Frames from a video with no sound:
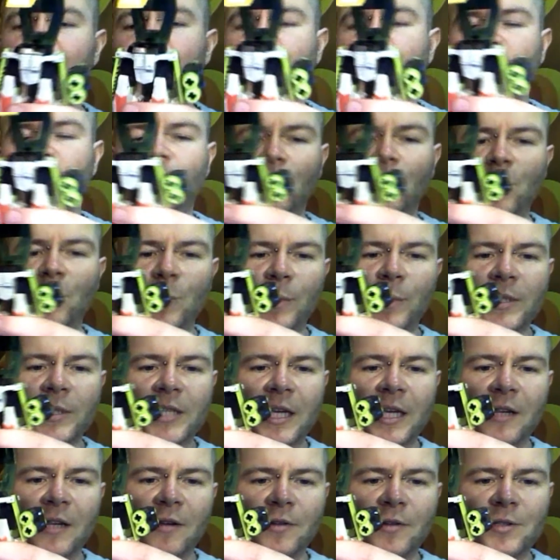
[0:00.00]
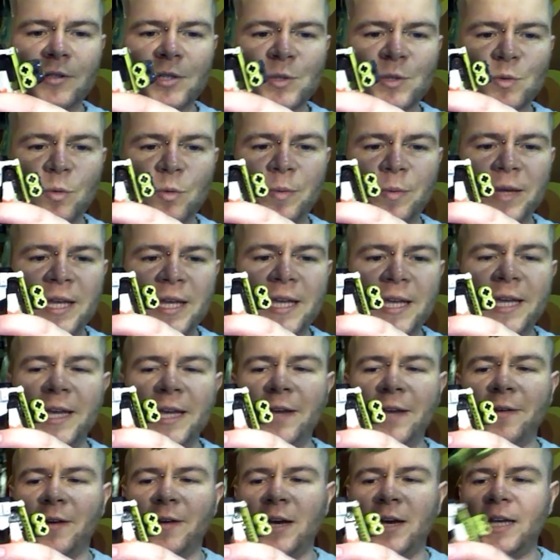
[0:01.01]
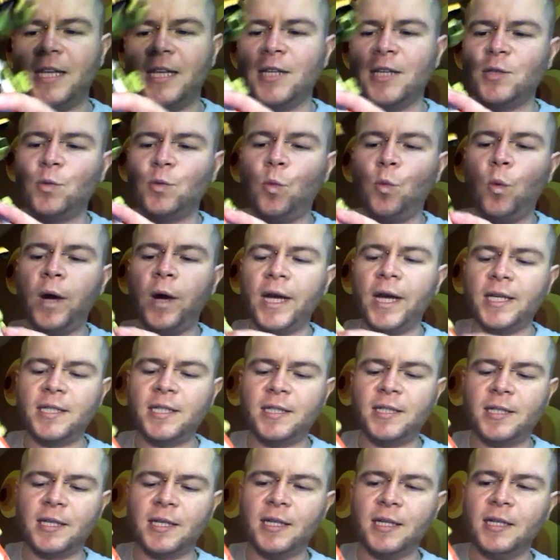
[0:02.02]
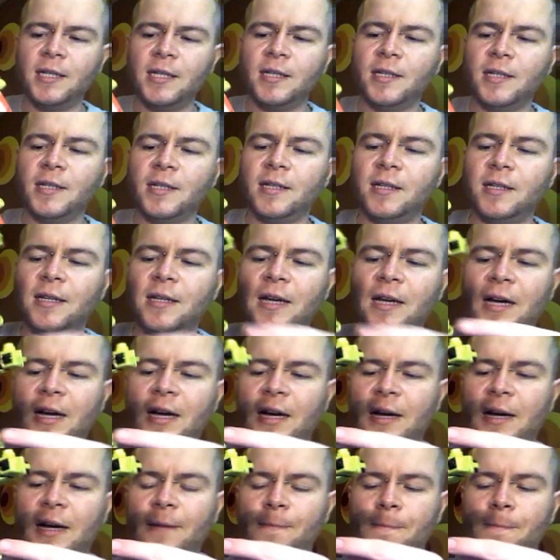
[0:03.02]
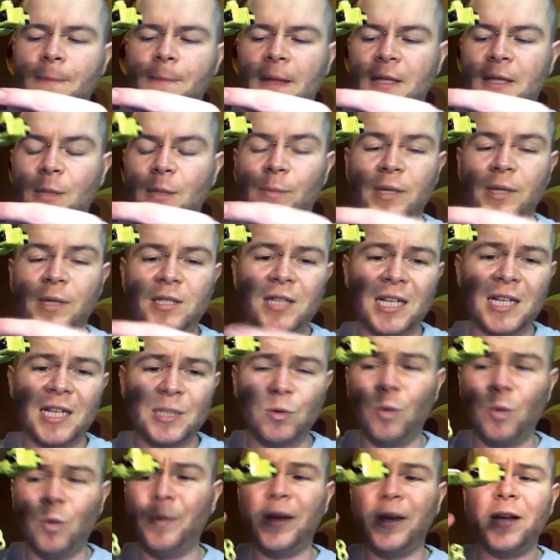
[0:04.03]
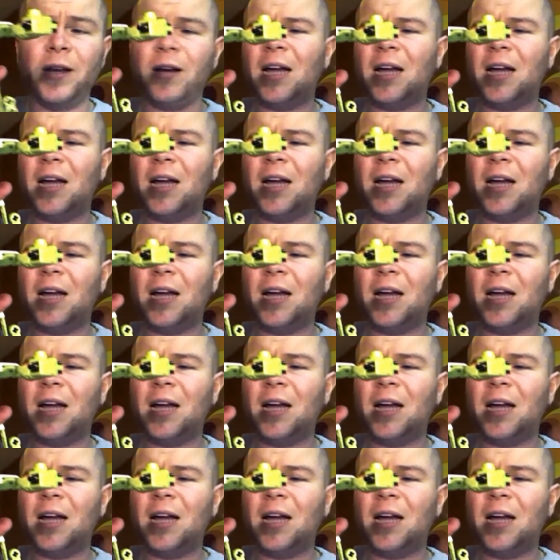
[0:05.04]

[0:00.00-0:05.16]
So the missile launchers will be here at his waist. And the missiles will be here.